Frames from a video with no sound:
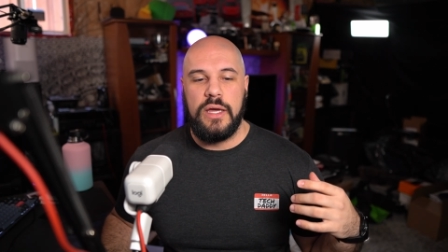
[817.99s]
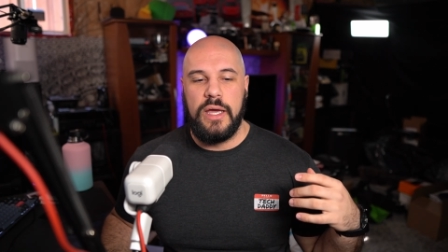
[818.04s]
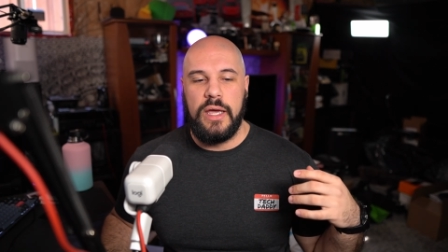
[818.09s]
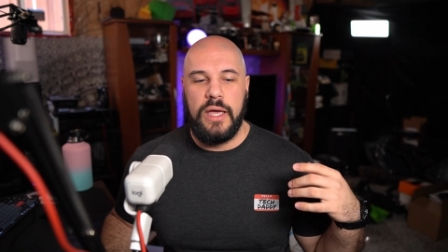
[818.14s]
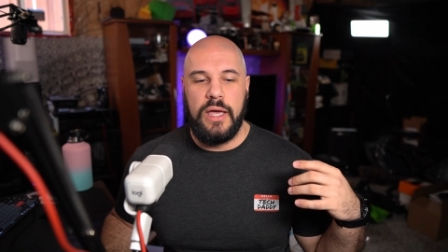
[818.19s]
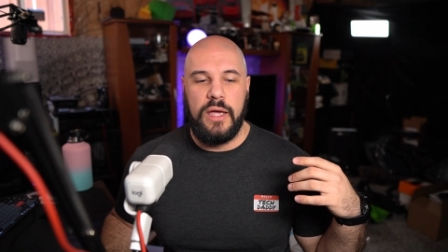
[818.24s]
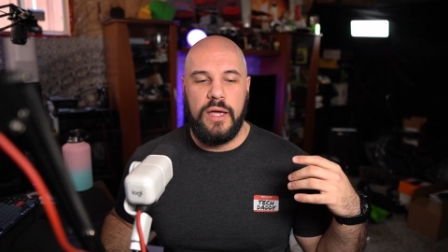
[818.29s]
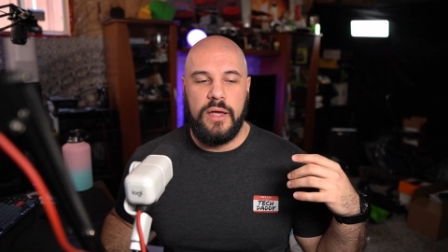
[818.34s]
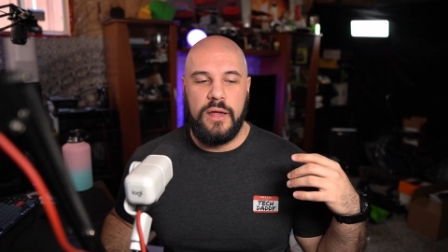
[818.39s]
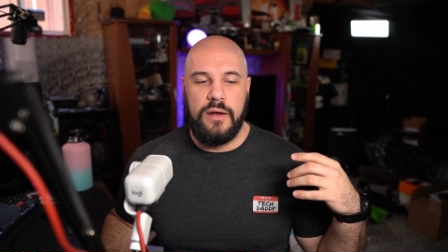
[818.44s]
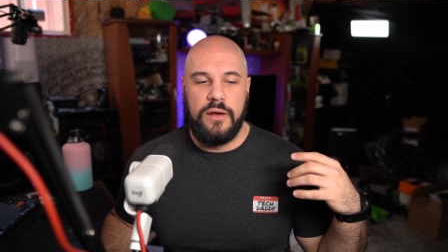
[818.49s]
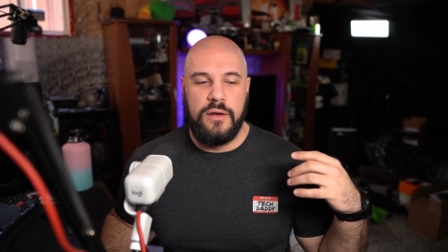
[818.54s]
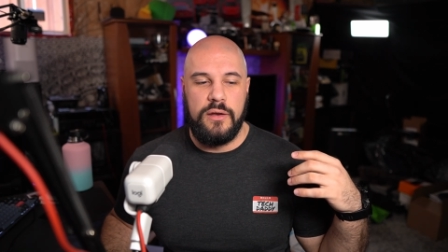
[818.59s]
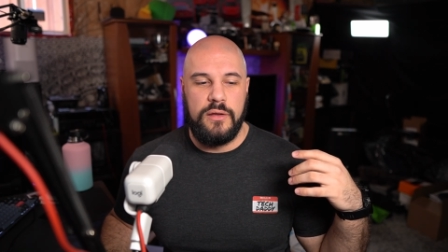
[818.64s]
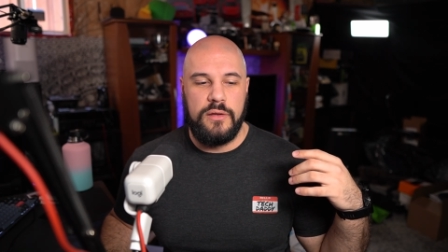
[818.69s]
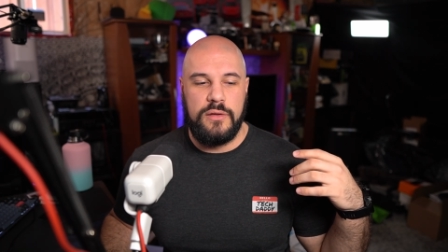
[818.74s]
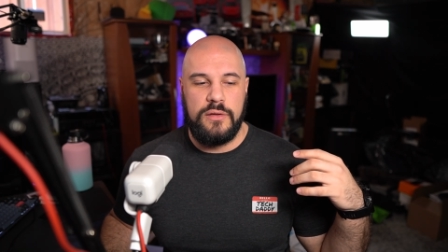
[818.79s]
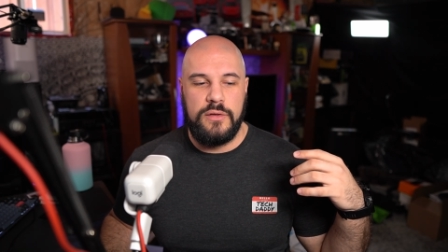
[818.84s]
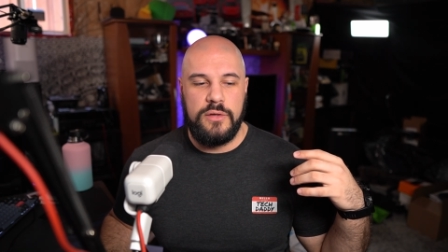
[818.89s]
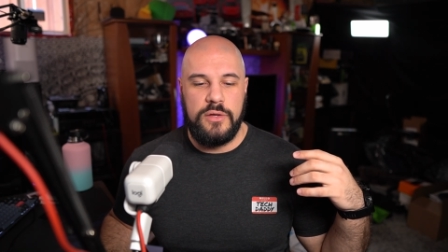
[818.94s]
and,
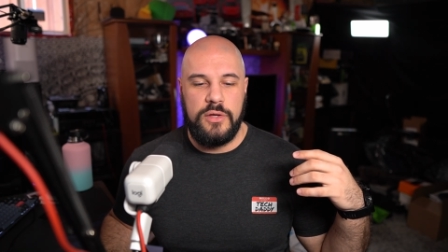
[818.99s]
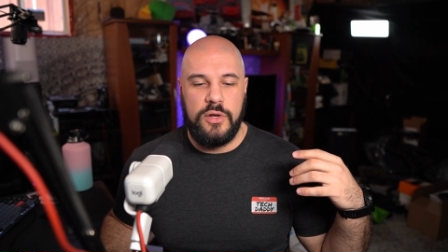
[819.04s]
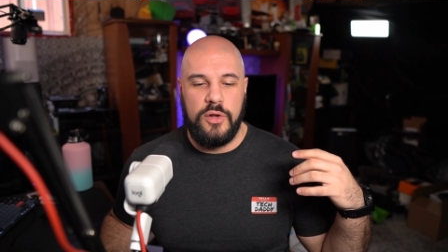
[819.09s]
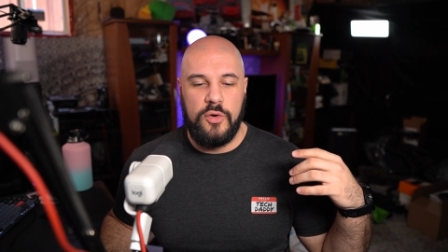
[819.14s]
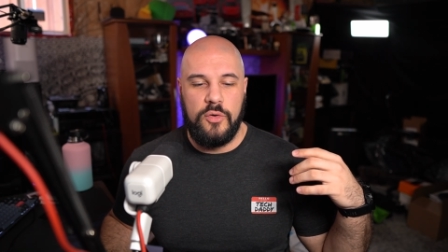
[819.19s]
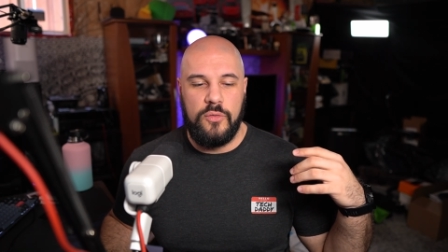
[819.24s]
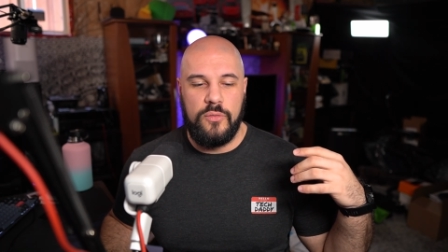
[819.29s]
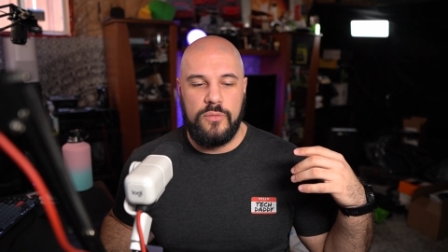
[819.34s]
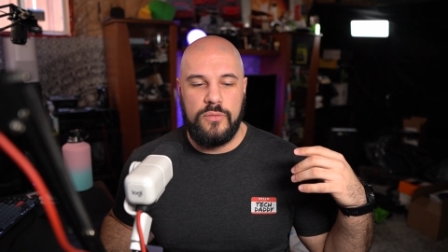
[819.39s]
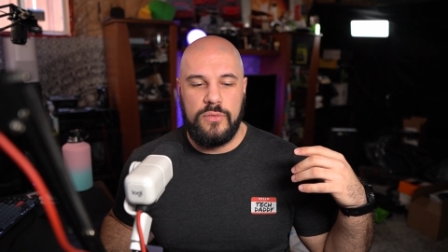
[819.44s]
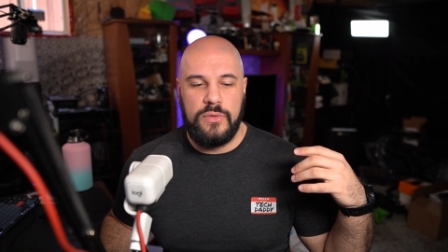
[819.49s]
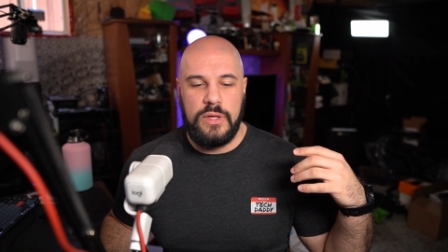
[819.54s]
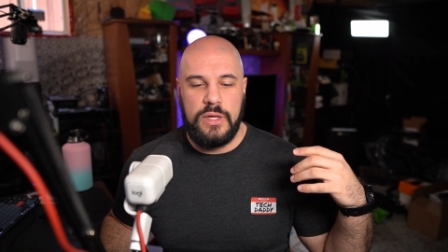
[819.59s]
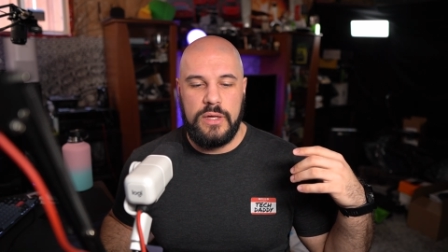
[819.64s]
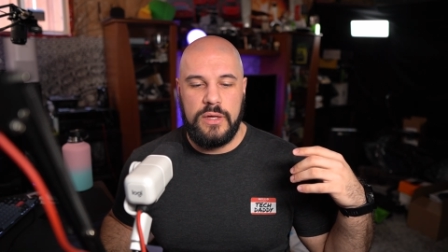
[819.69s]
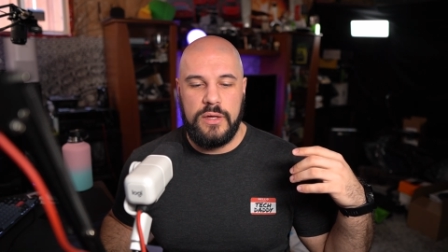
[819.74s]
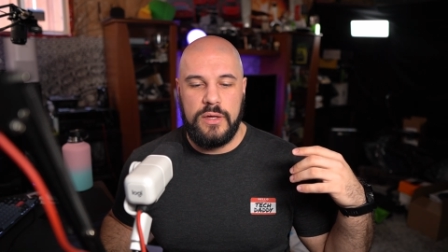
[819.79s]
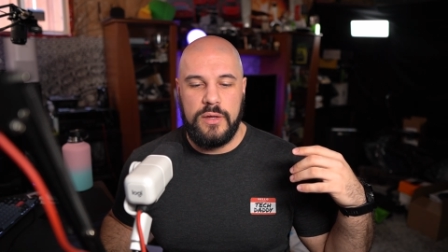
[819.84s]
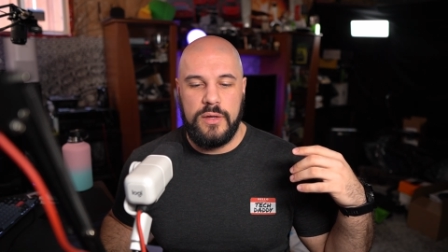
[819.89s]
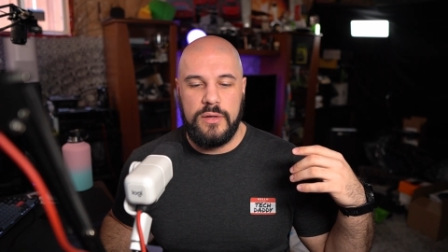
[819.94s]
you know,
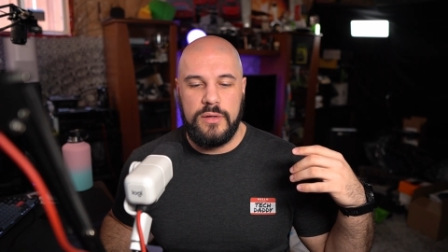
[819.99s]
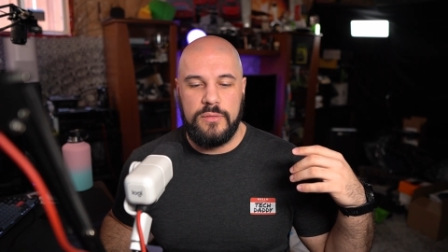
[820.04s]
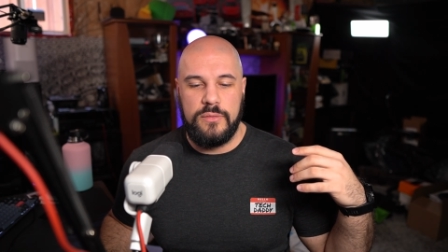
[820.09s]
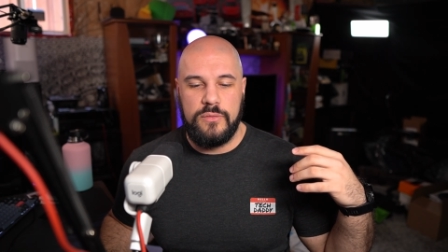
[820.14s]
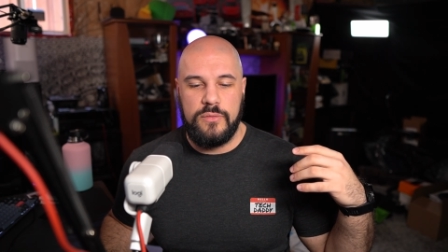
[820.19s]
uh,